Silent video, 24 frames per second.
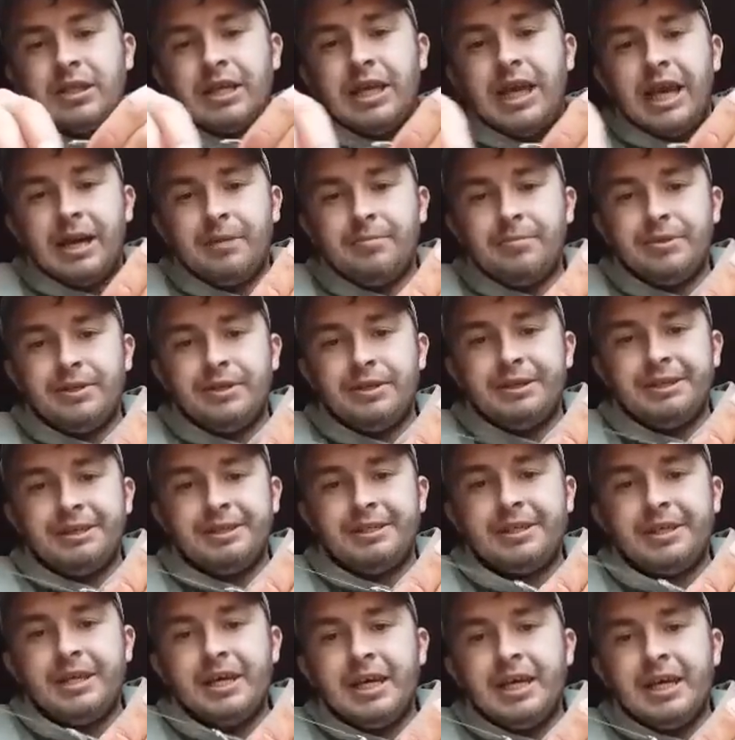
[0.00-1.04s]
the gap and
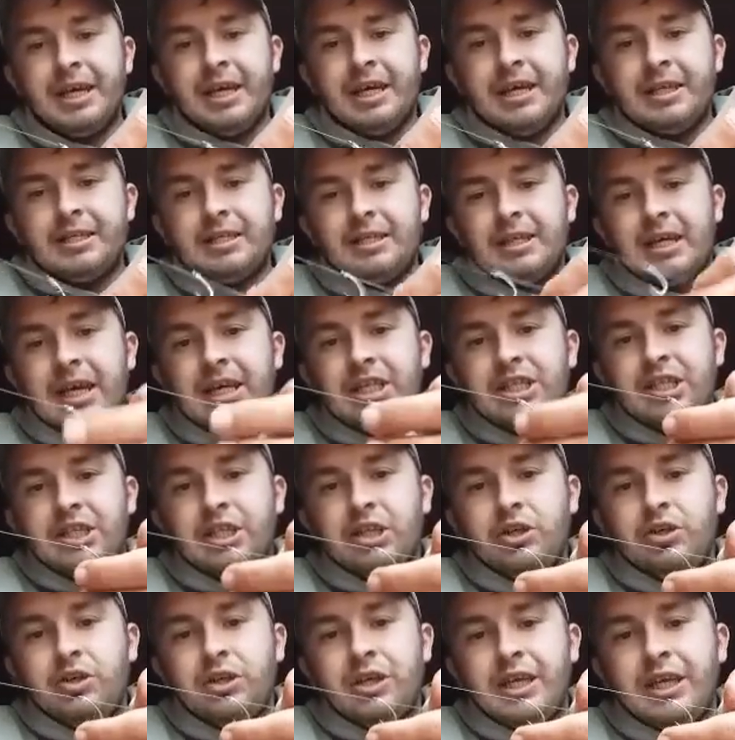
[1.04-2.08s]
that to
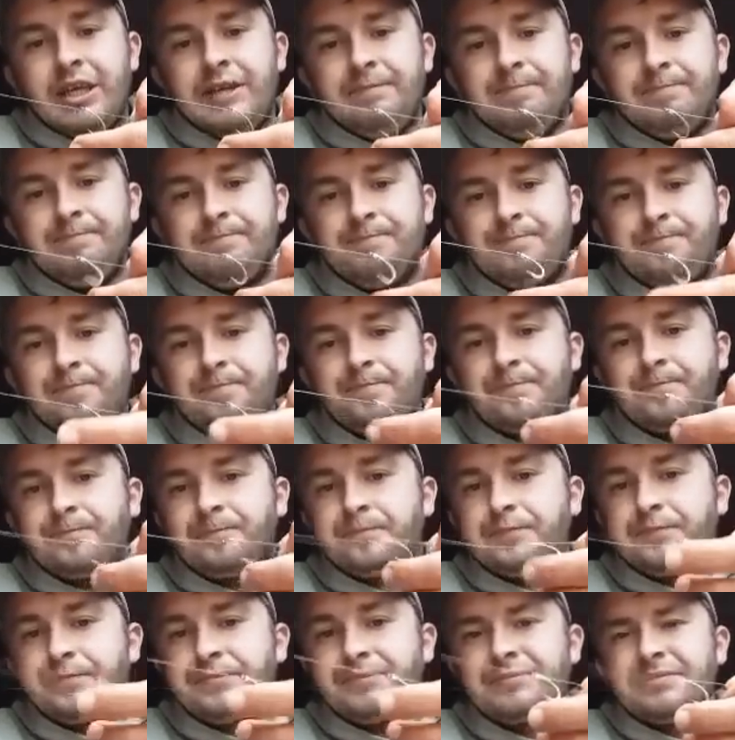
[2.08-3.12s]
actually hook in,
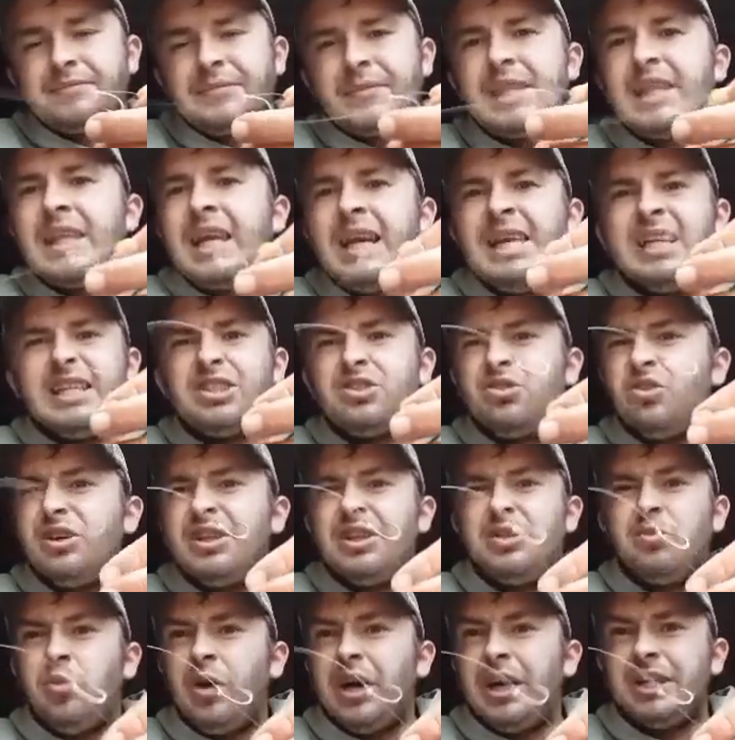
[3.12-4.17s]
and it's
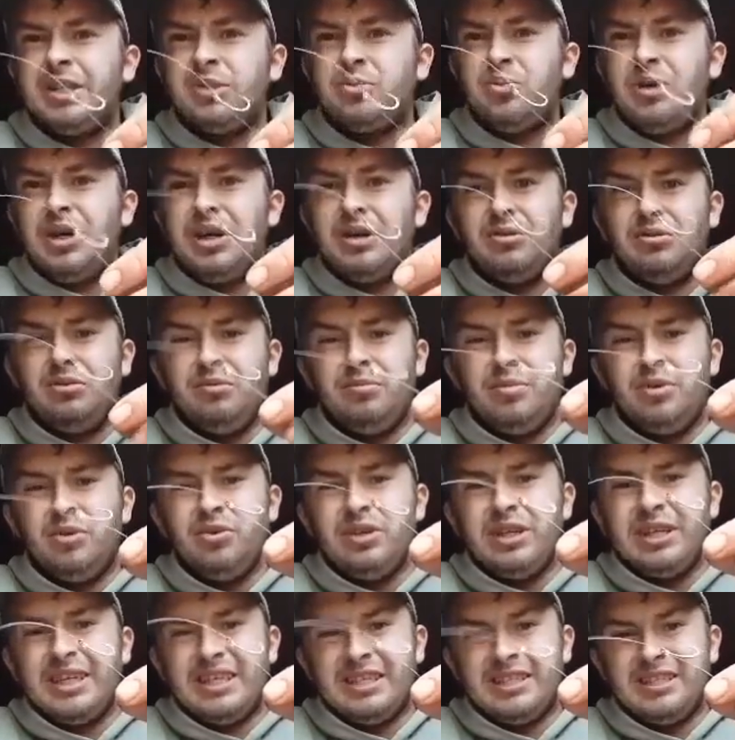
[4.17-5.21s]
not in the way as well, the
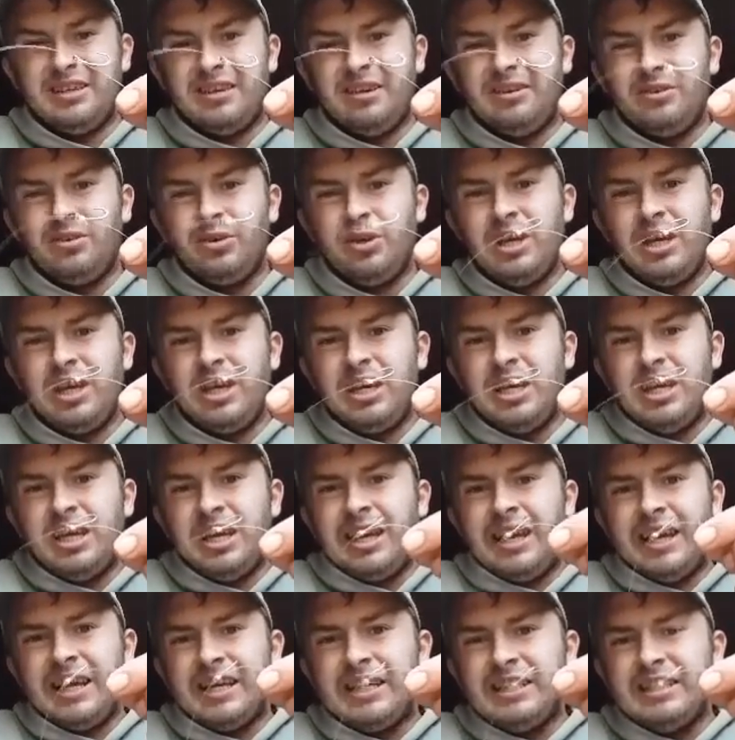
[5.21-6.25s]
boilie, so you
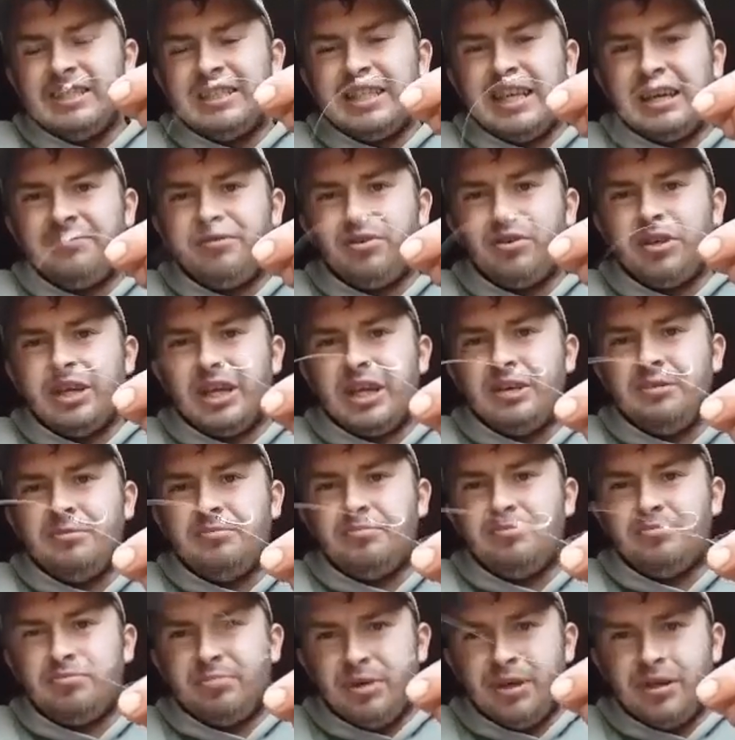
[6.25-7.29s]
can definitely get
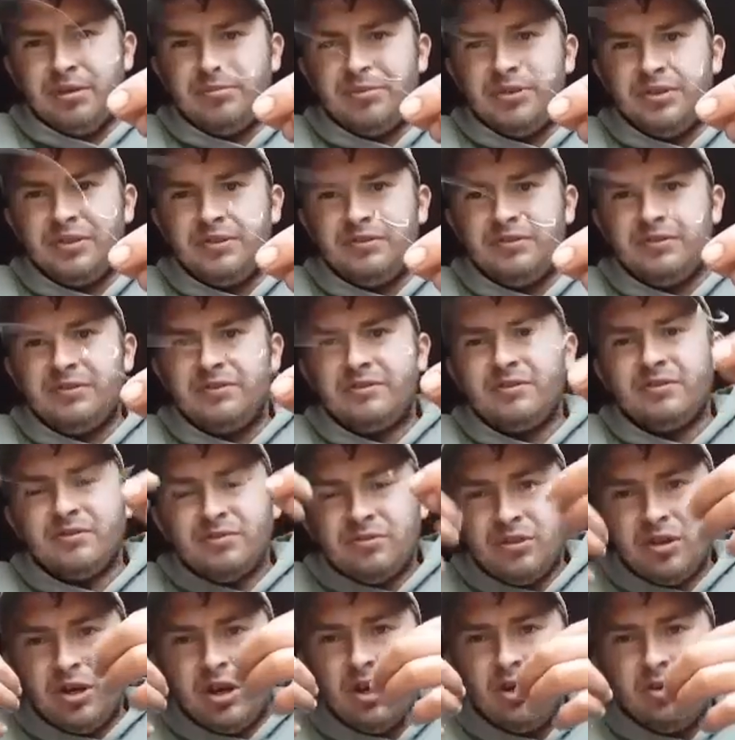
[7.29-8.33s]
a permanent
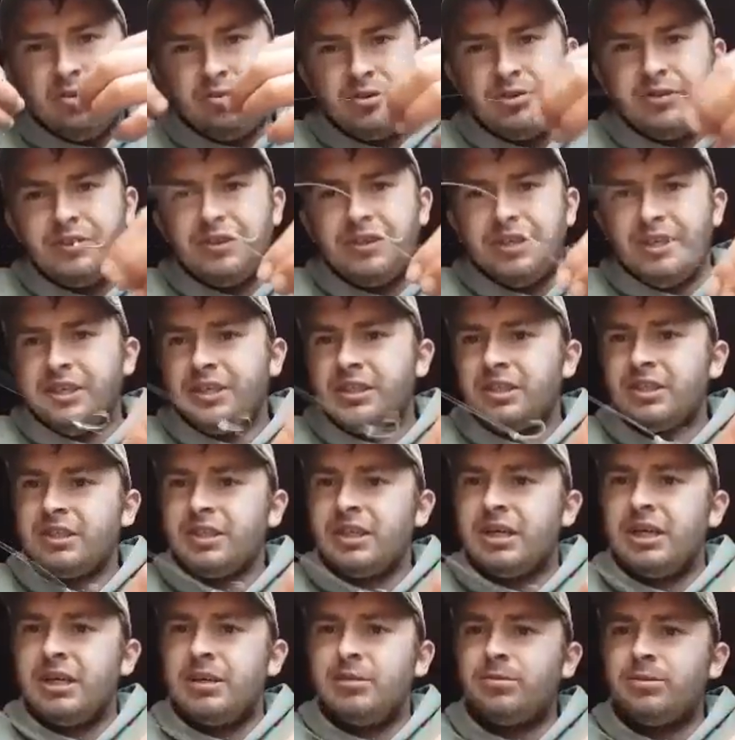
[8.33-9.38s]
hold on the
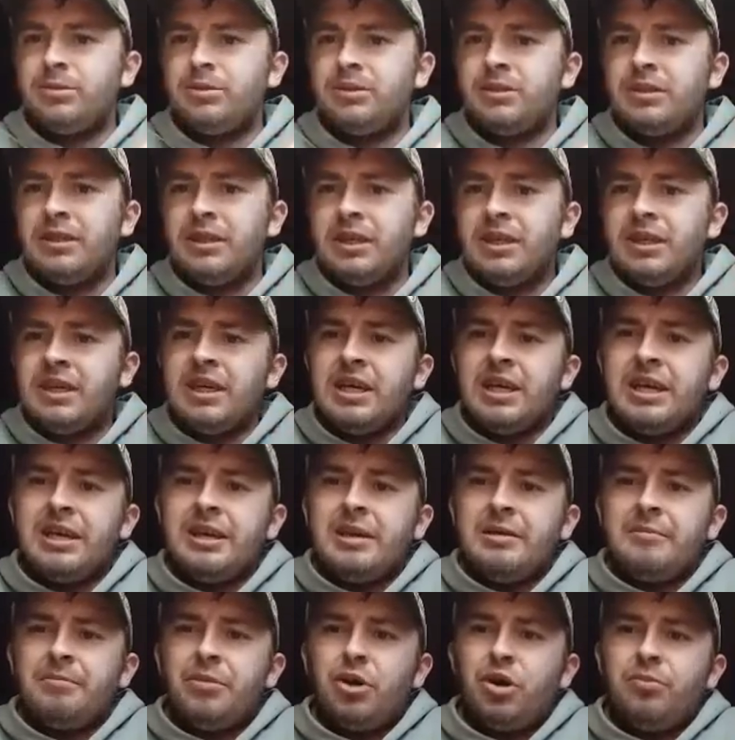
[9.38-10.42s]
carp's
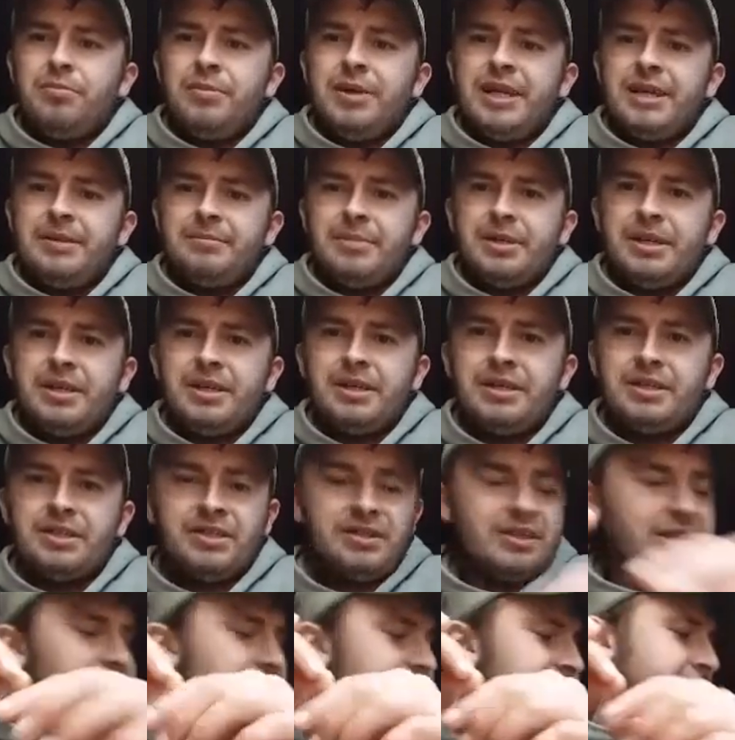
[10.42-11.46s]
bottom lip.
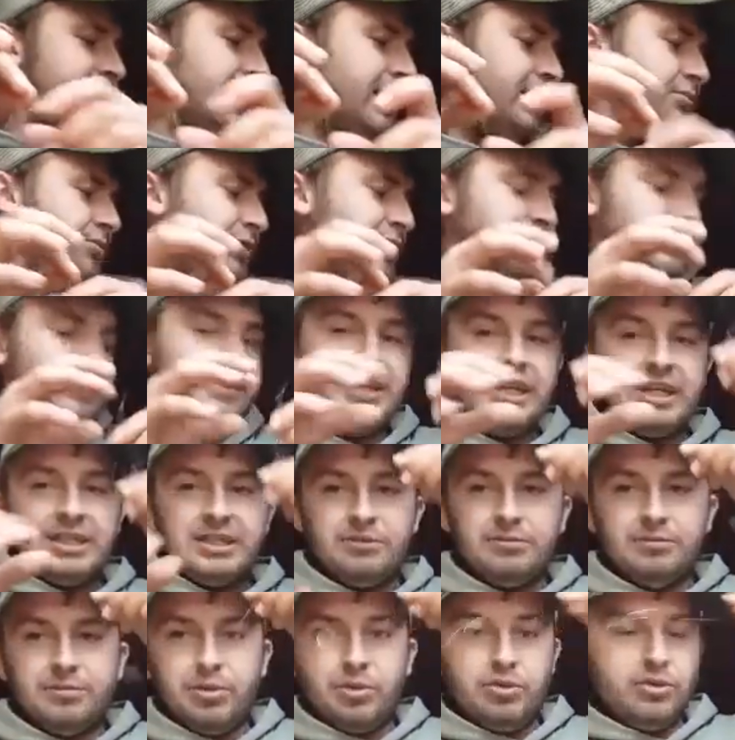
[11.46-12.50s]
So that's that one,
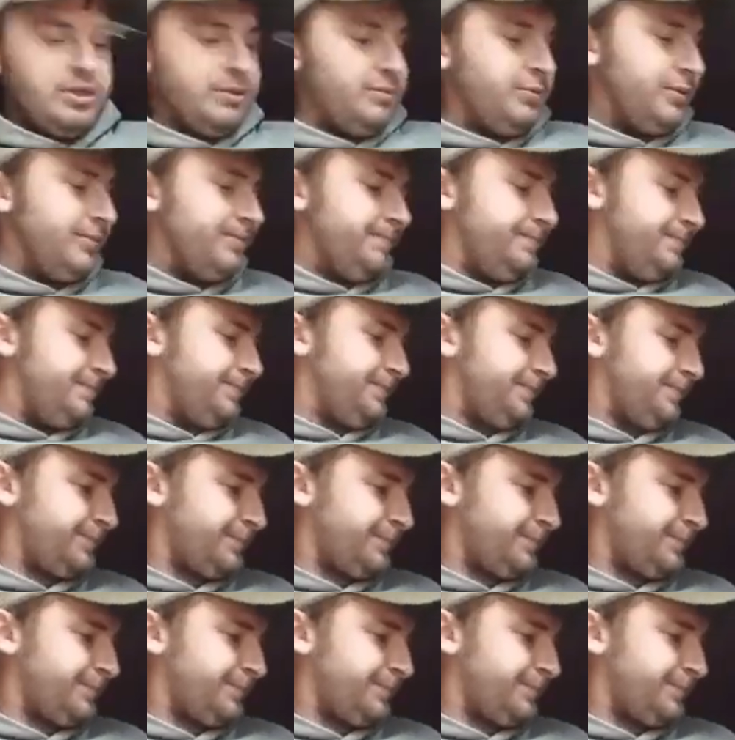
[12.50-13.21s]
that's the boilie one.